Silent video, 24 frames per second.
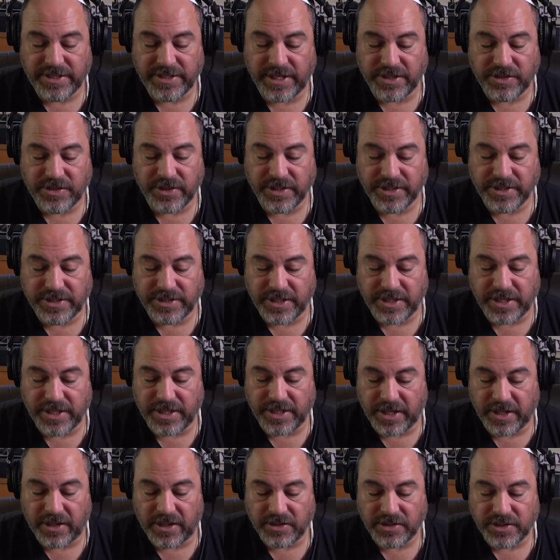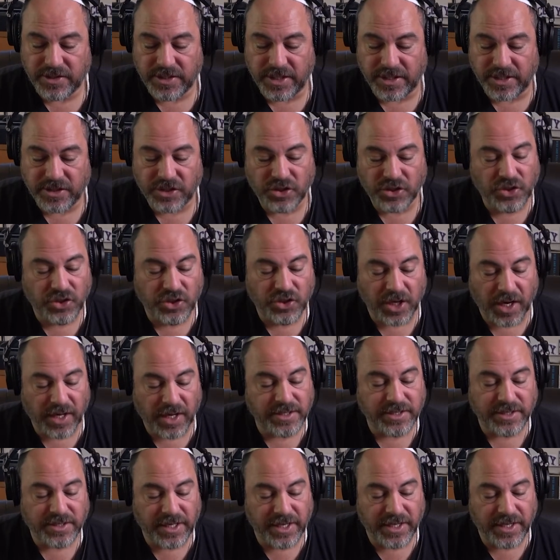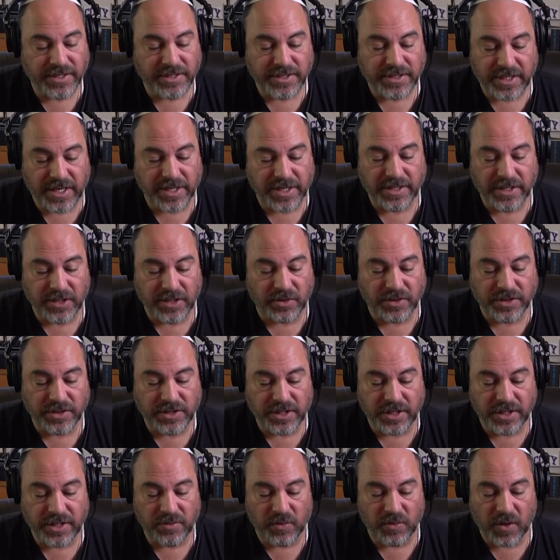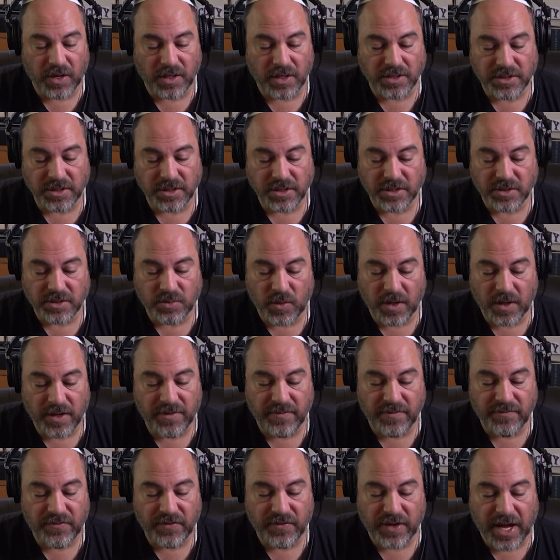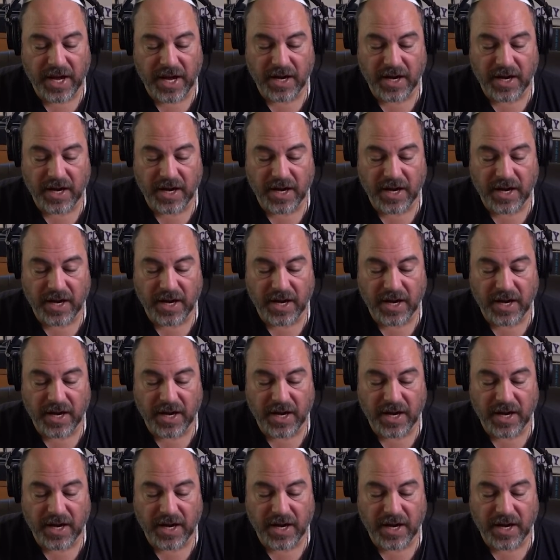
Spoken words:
century citadel sits just inside the old city walls and is one of